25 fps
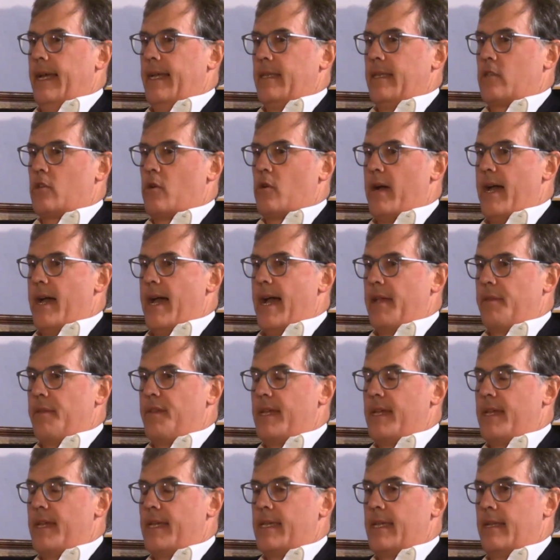And so I
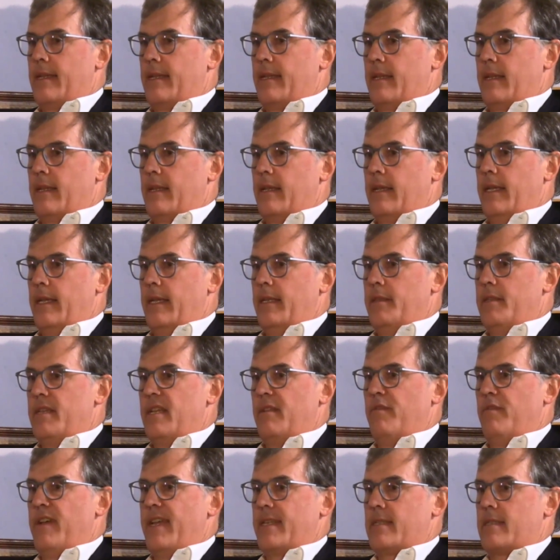think in
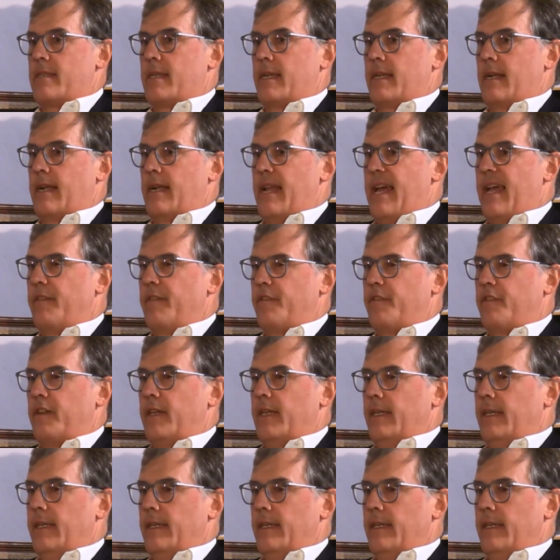the investing life,